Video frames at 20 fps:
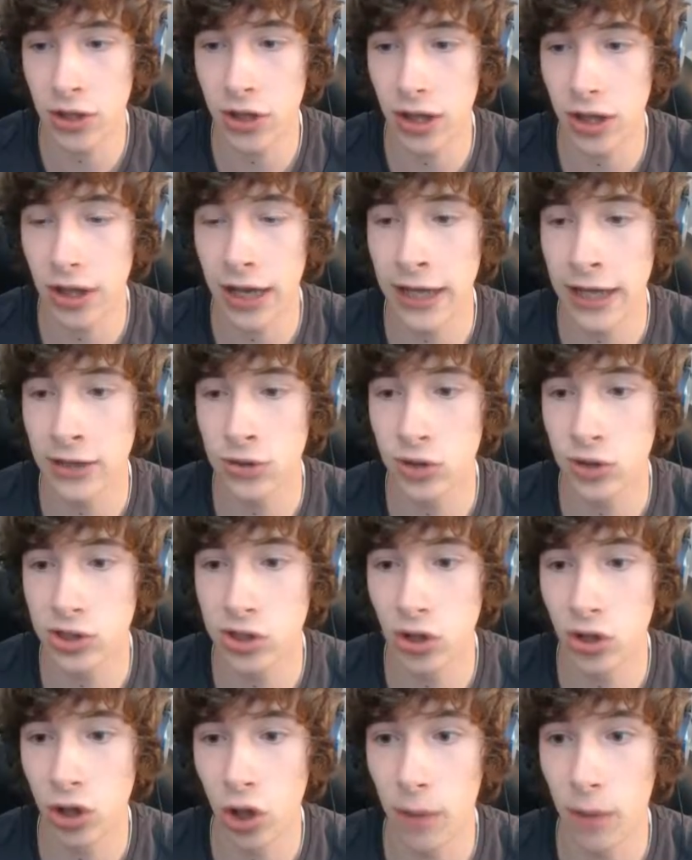It does
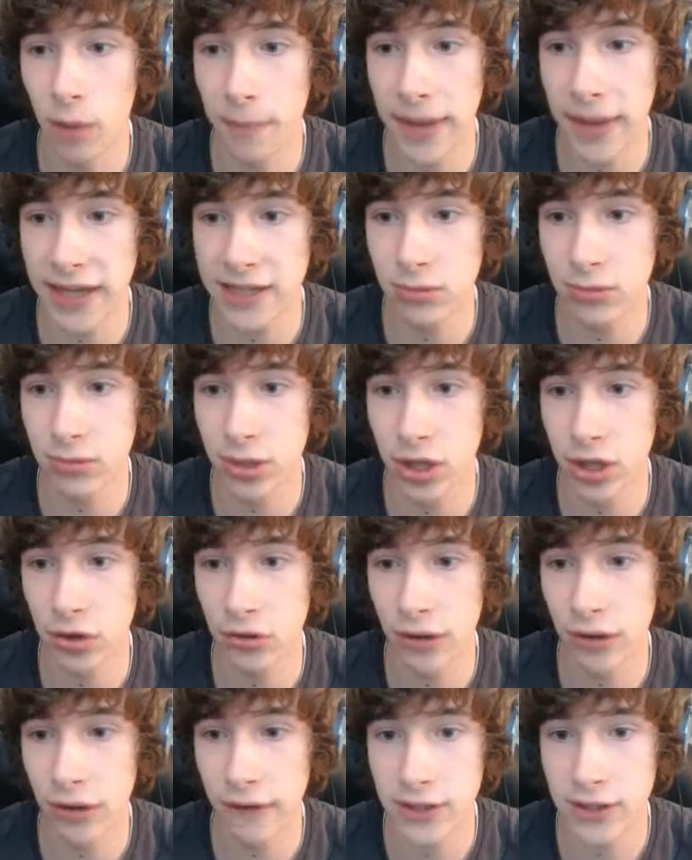look a lot better with all the
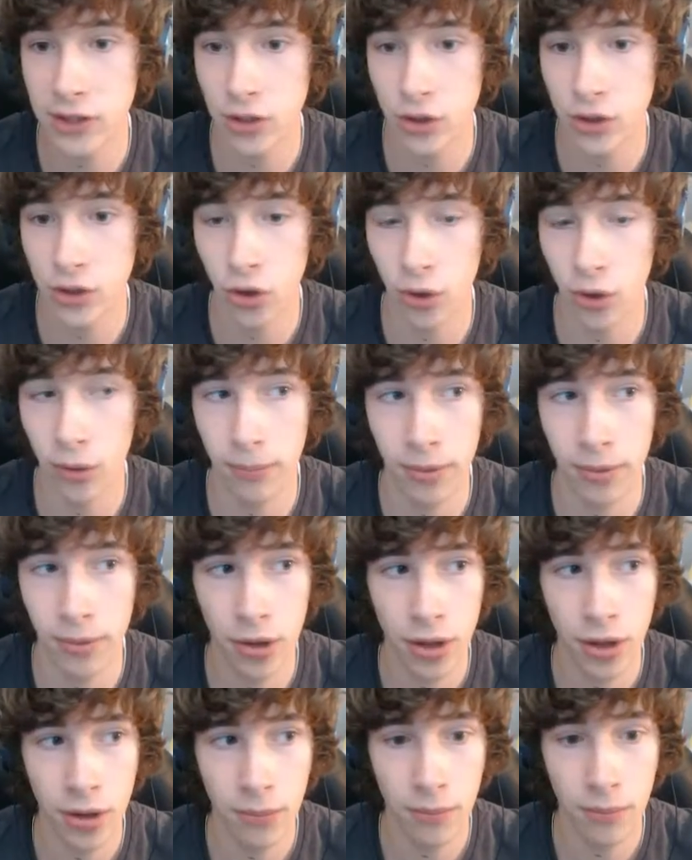graphics turned up,
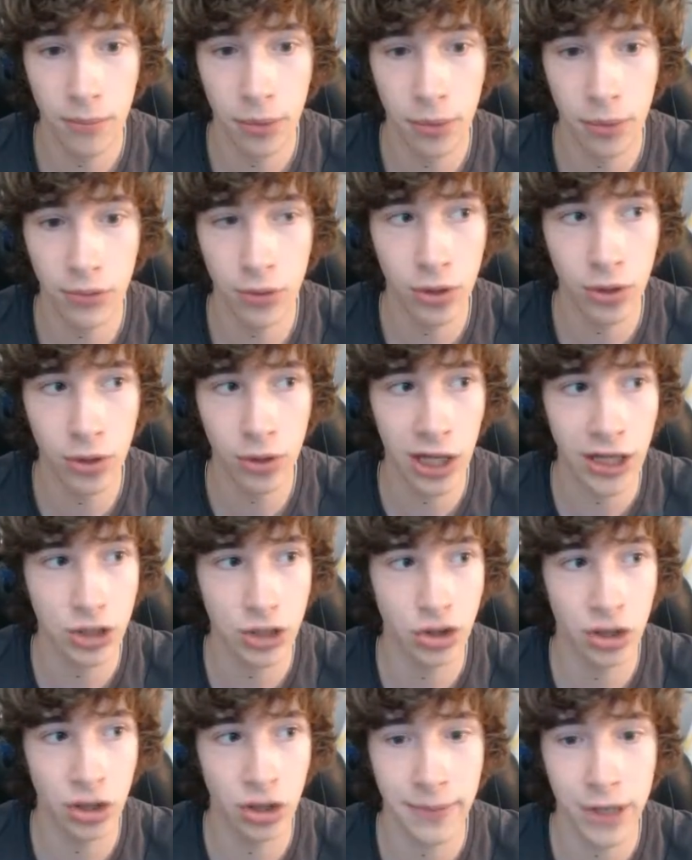but it would
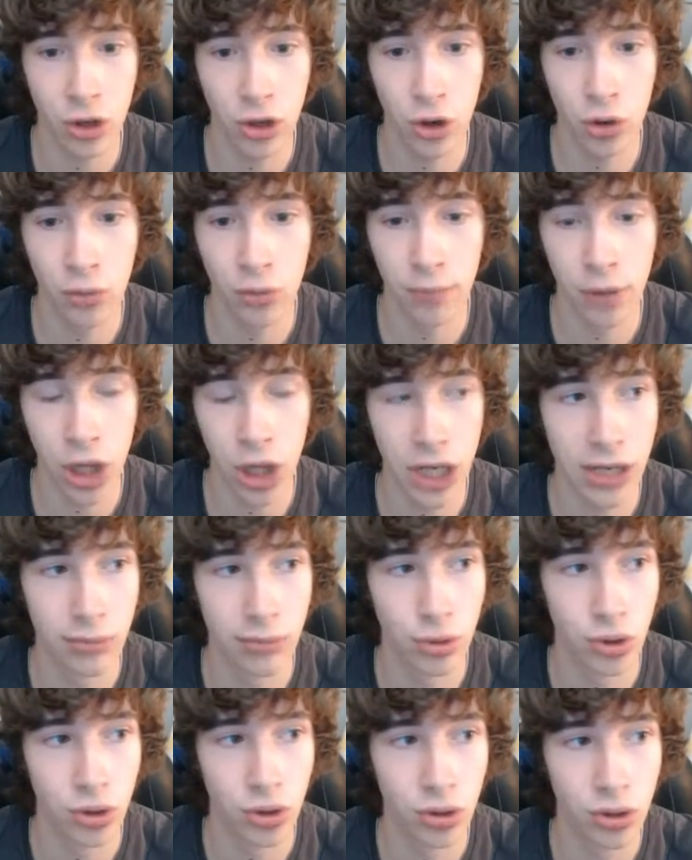literally be
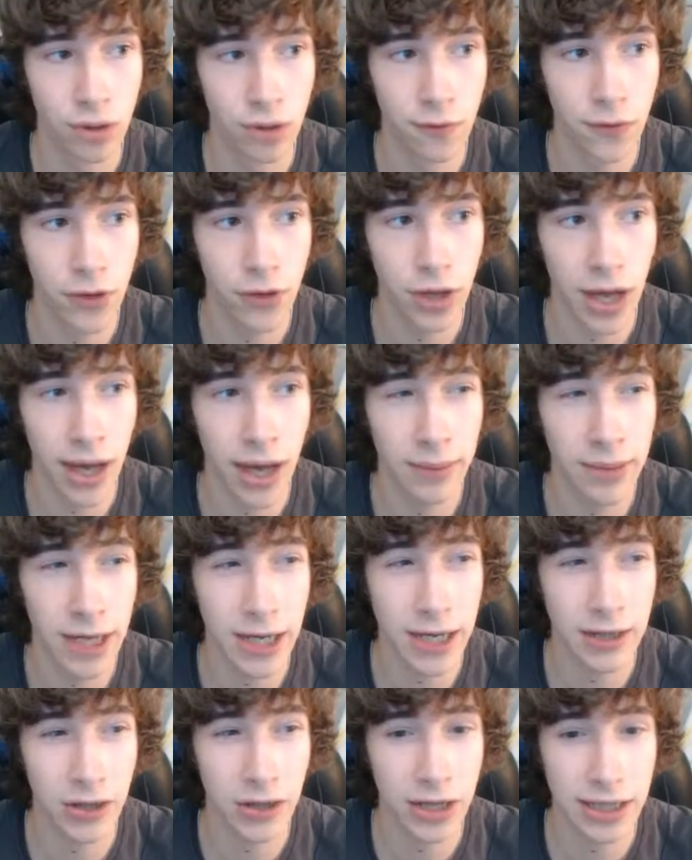unplayable. I'm
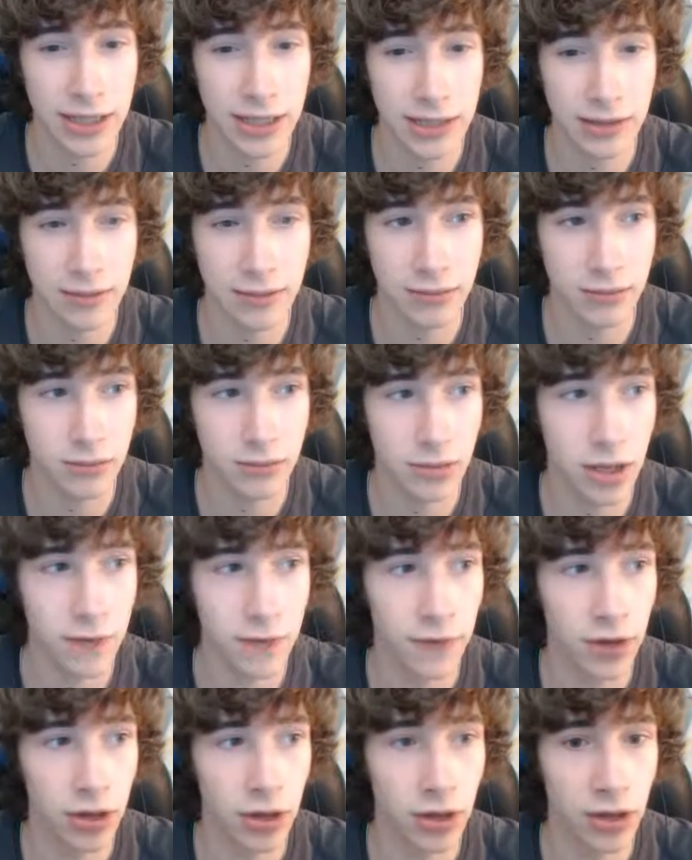getting like, if
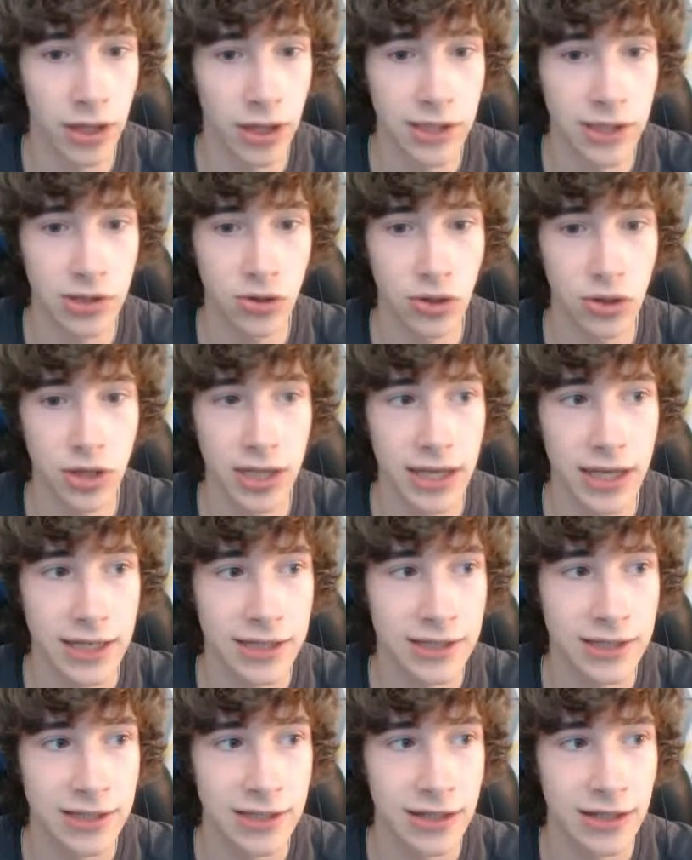I let's look at
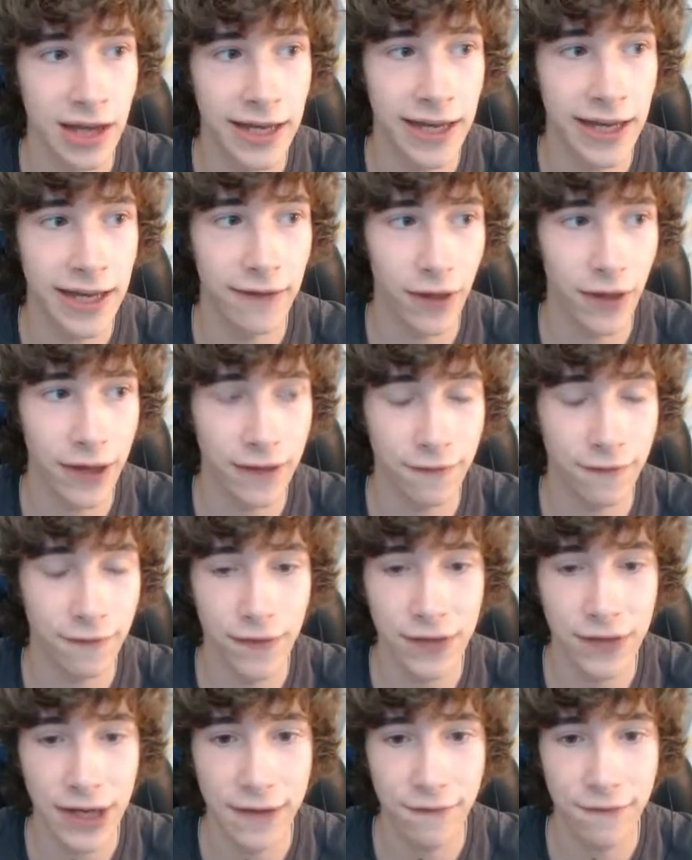this. I get like
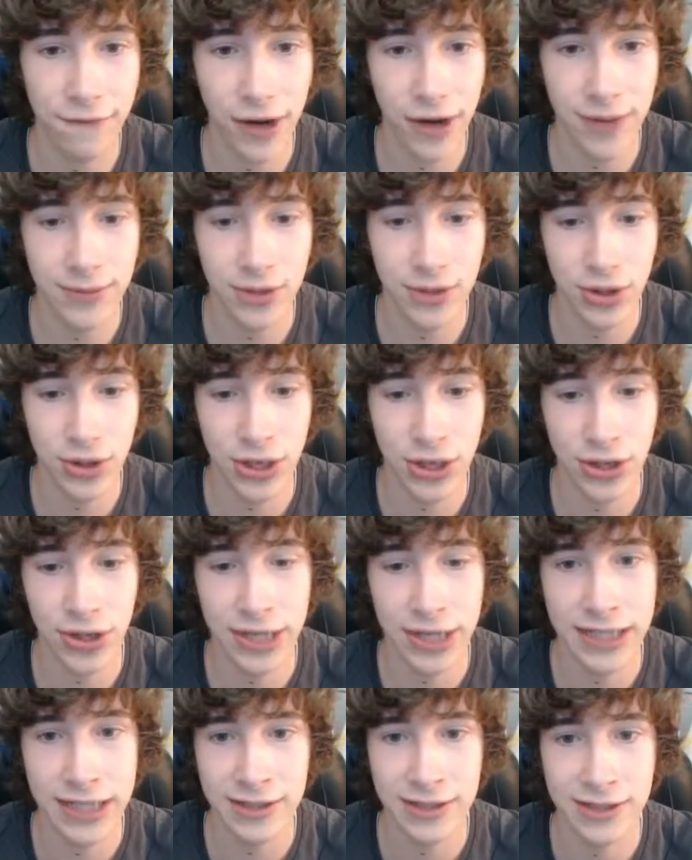fifteen frames looking at
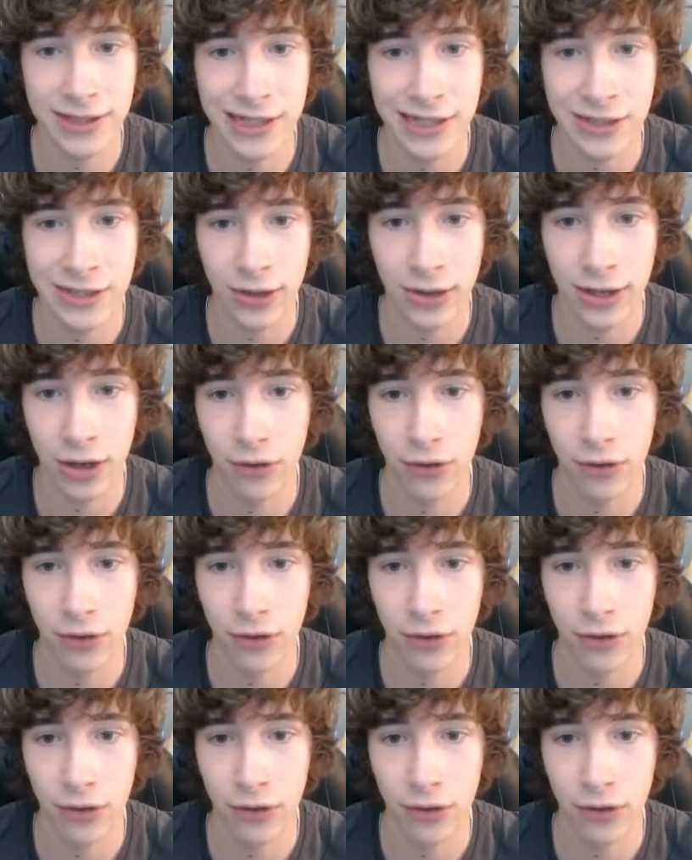this because there's nothing